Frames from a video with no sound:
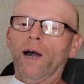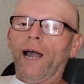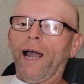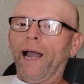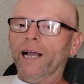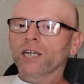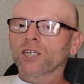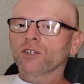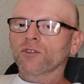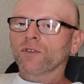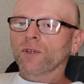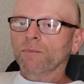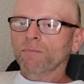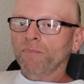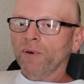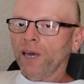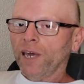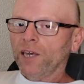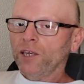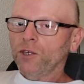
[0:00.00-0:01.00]
actually
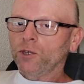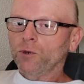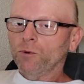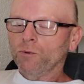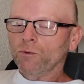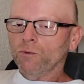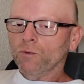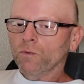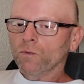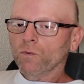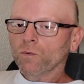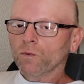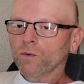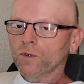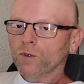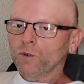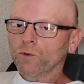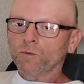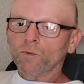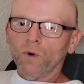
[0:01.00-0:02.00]
pay you
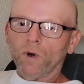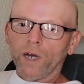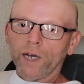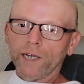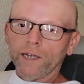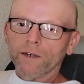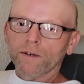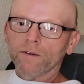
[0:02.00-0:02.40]
to write